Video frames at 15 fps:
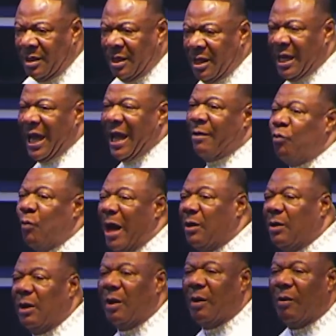and one
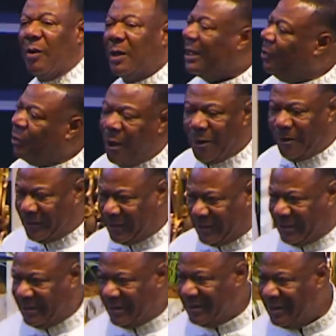on a rock,
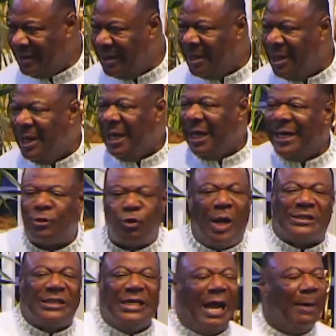it
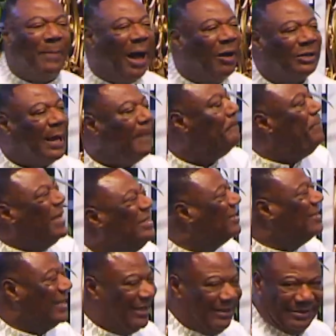wasn't about the
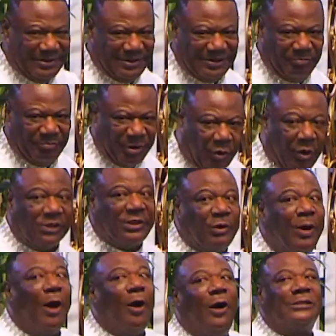buildings because they were
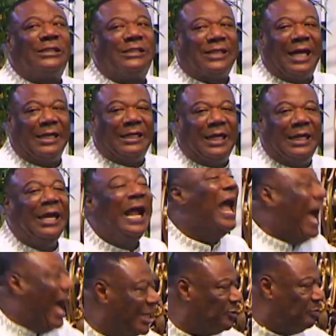all standing
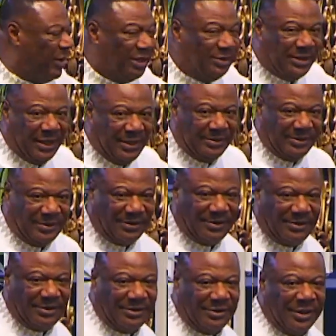as buildings.
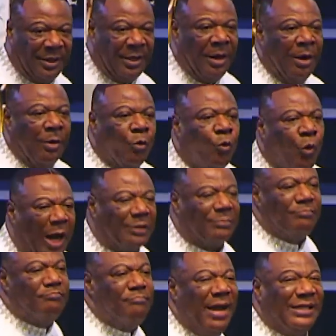What
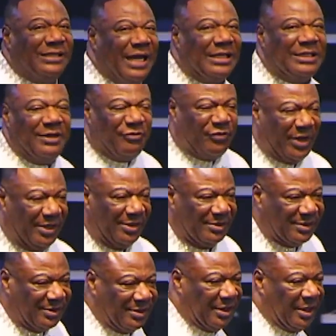made the
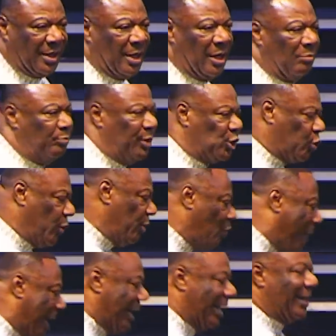difference between one
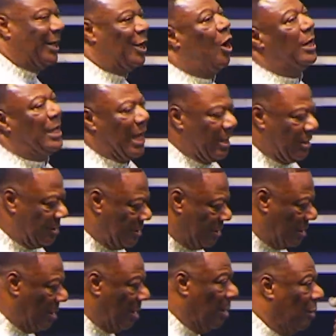and the other
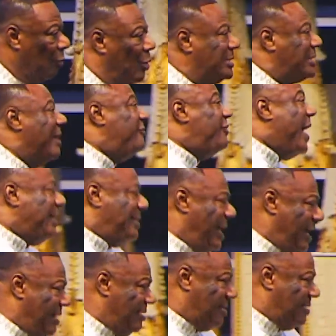was the fact
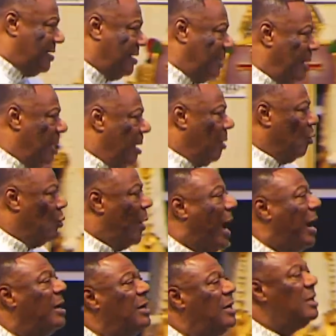that when